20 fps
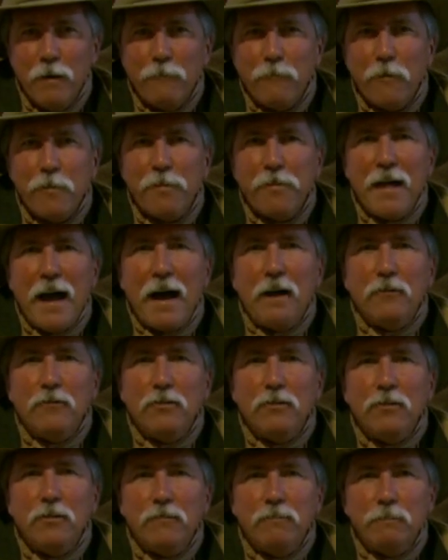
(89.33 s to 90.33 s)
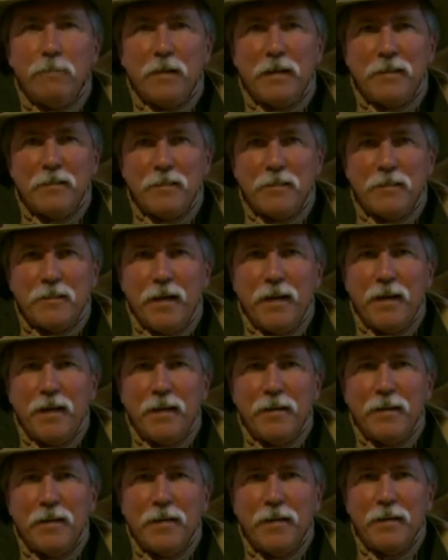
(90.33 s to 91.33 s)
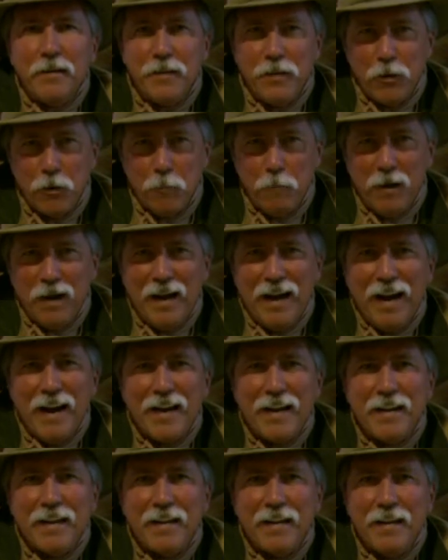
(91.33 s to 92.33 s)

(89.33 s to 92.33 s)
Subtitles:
for thousands of places to hunt nearby.